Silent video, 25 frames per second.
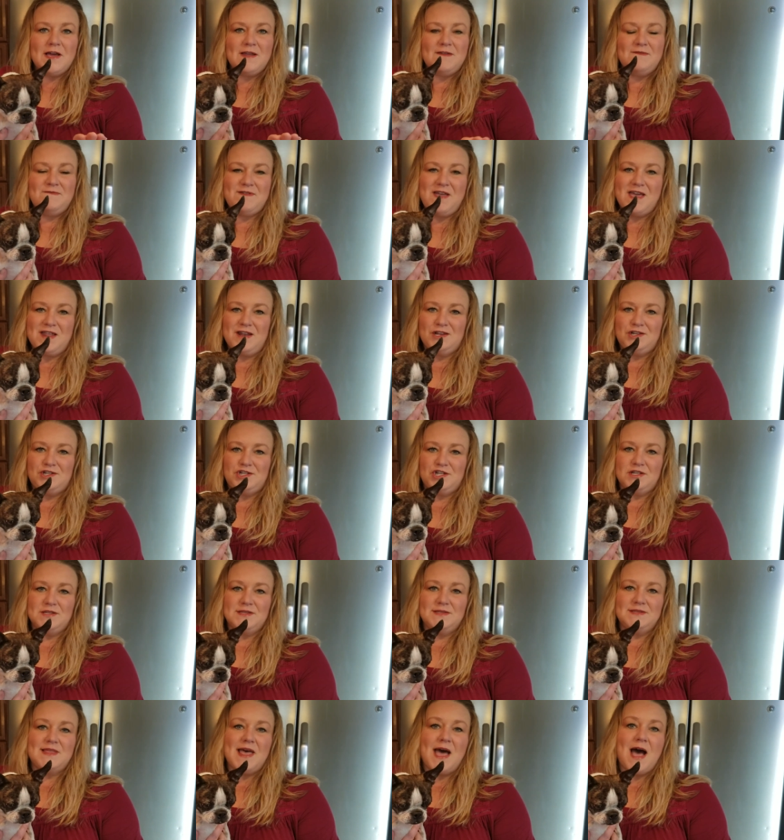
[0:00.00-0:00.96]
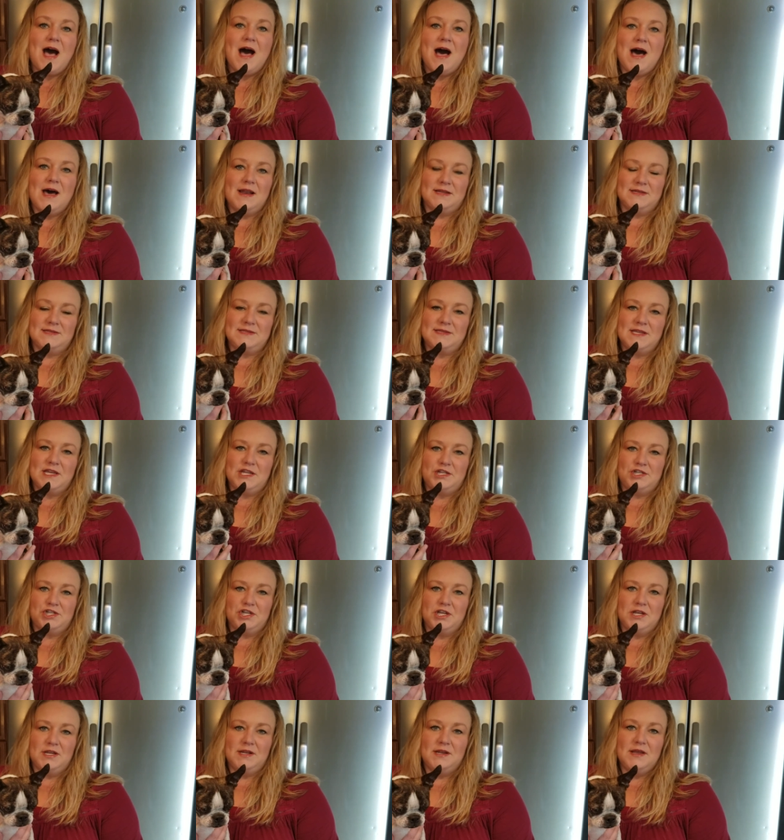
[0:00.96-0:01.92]
advantages that Honest
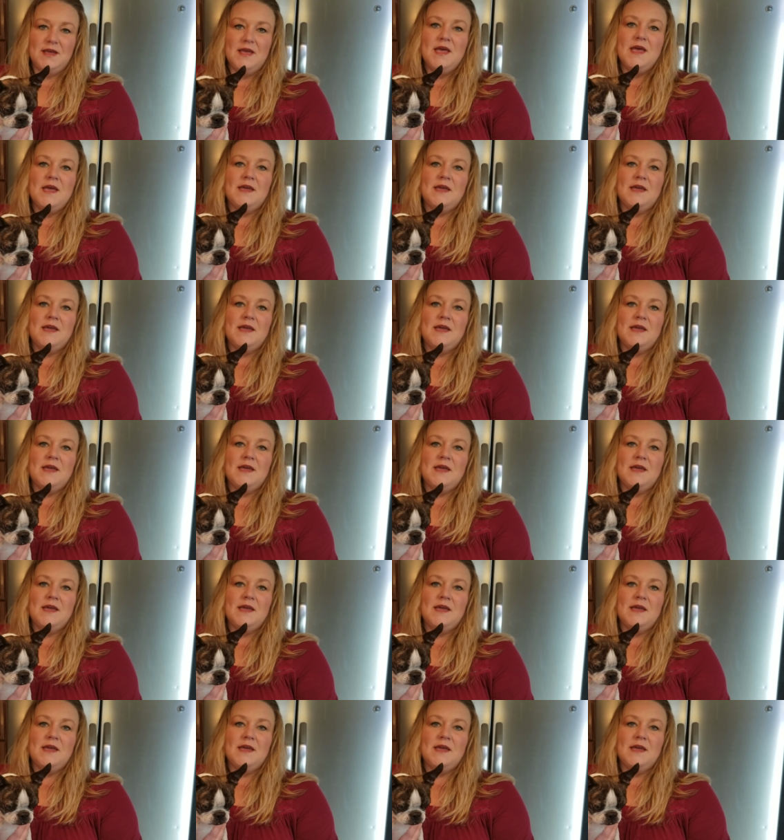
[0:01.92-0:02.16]
Kitchen